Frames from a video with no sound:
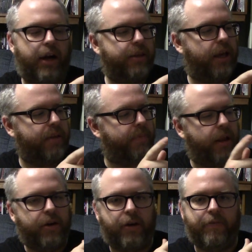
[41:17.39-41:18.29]
I thought The
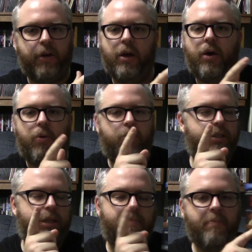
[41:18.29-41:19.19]
Pelican Brief
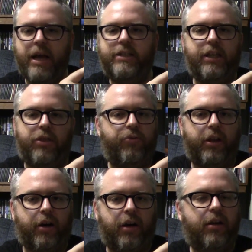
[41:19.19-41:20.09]
was an amazing
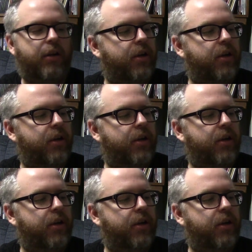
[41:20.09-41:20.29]
thriller.